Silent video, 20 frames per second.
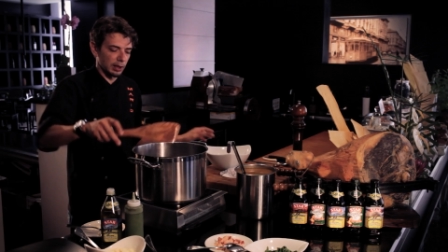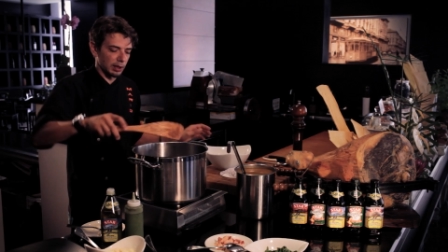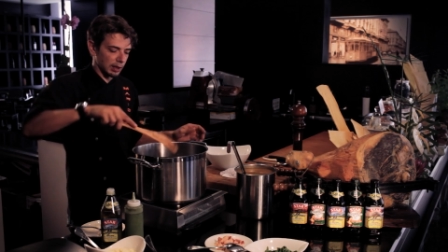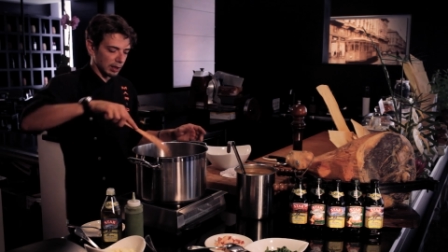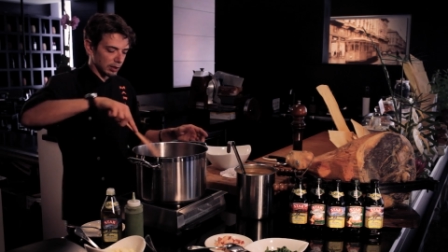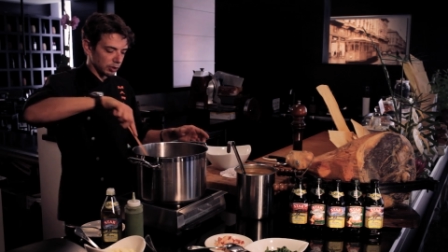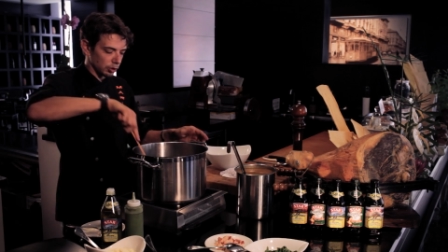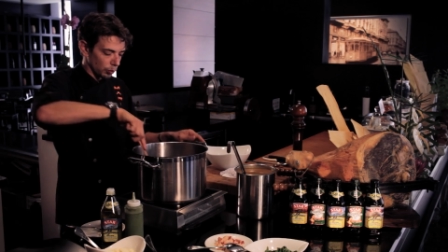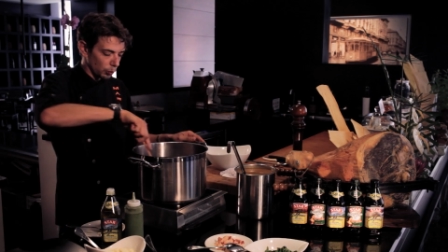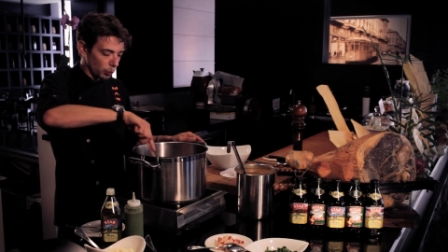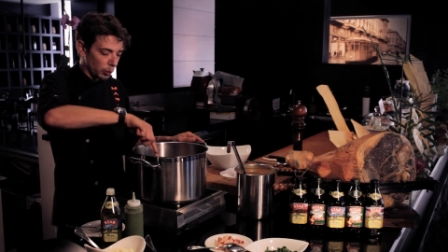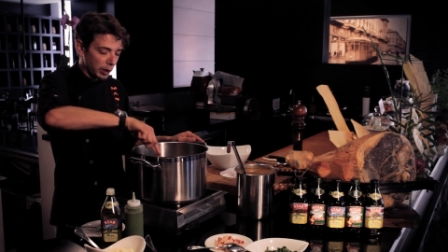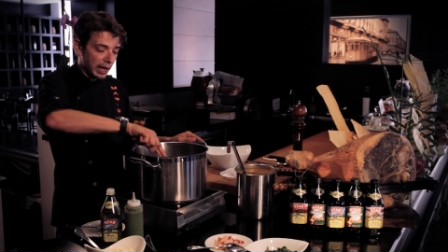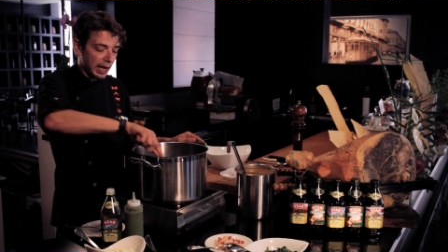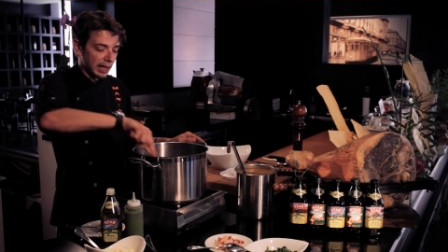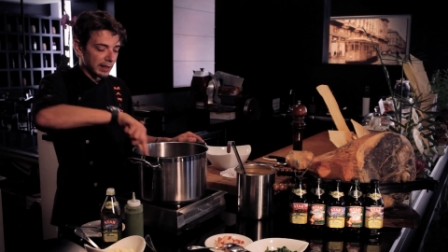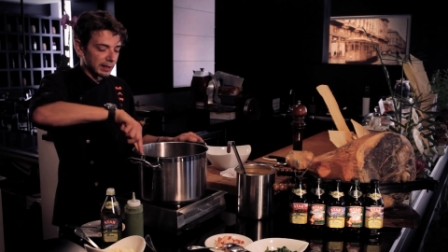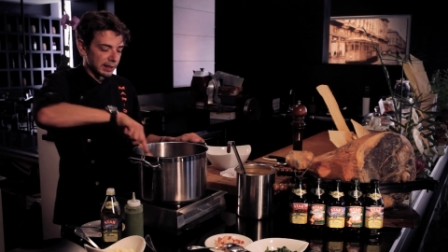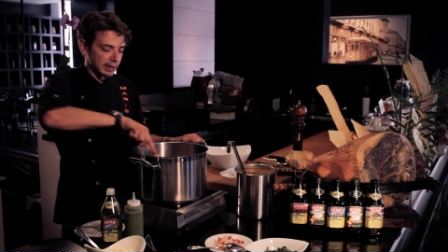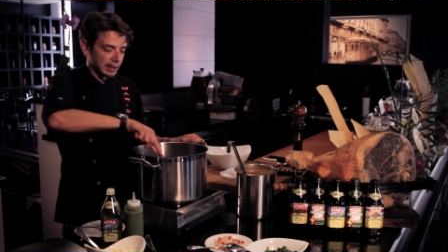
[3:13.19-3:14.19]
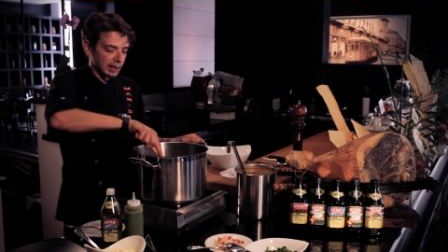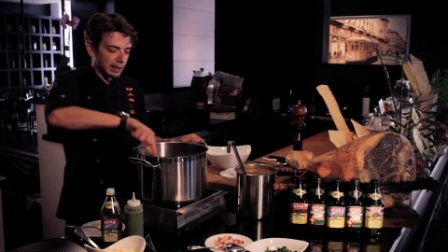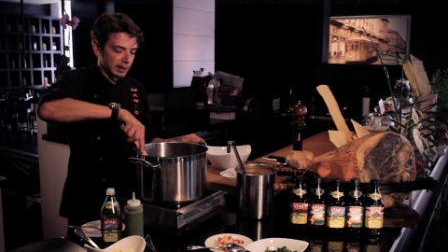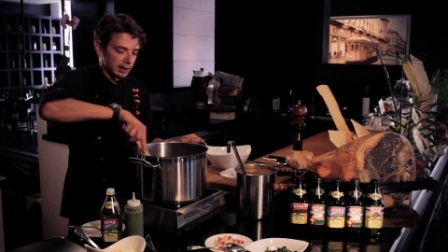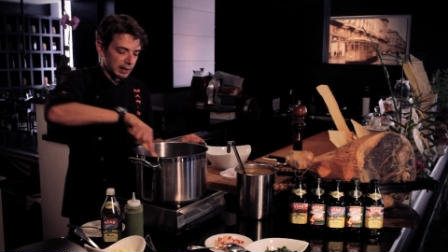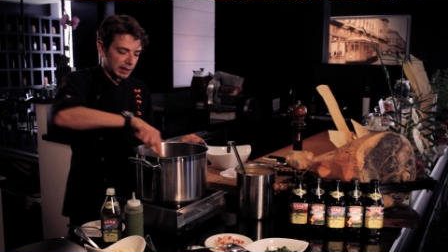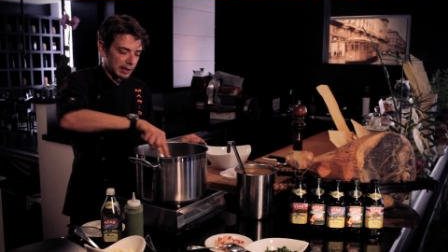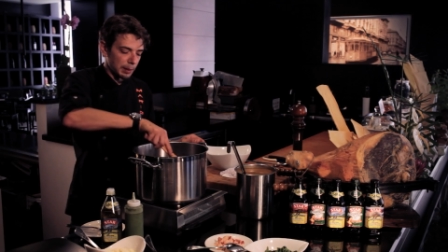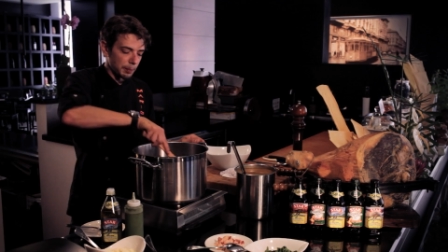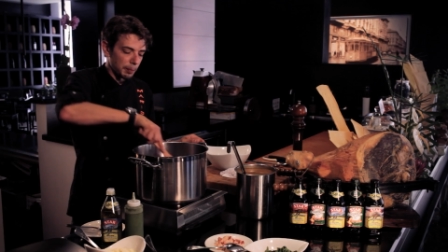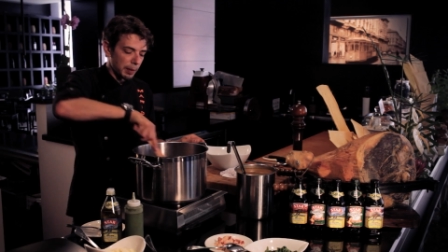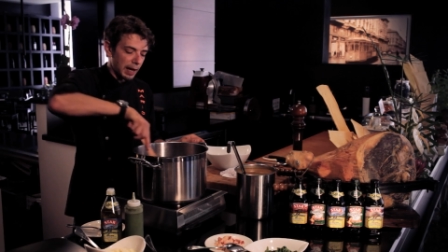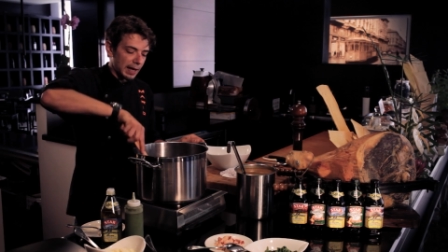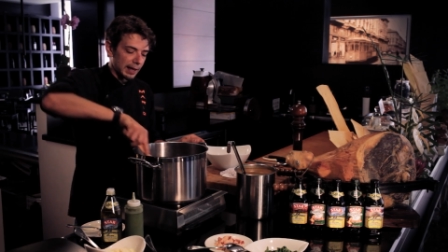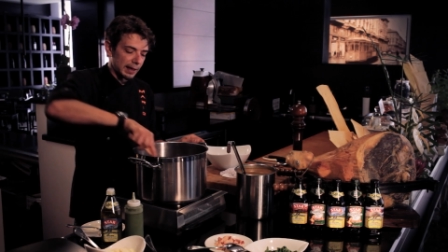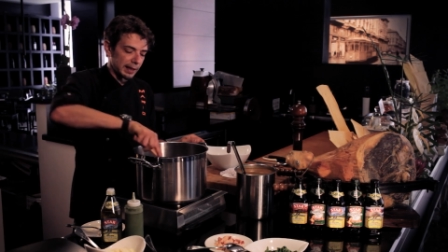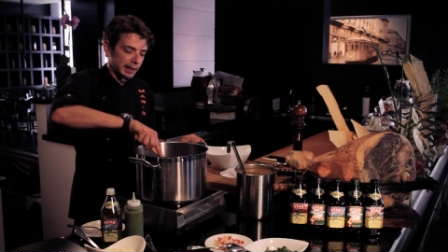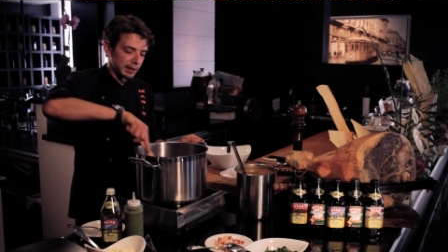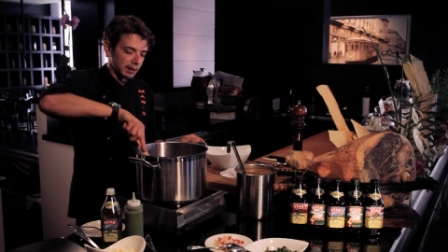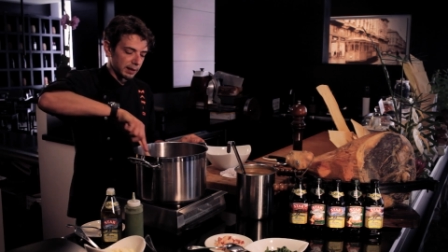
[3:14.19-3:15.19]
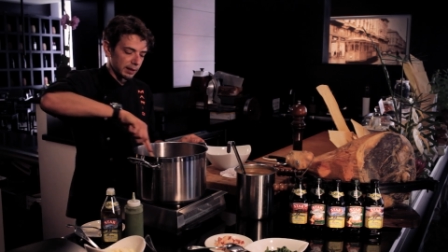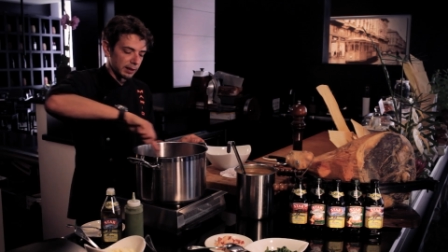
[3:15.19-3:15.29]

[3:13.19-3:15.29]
as soon as we add the barley,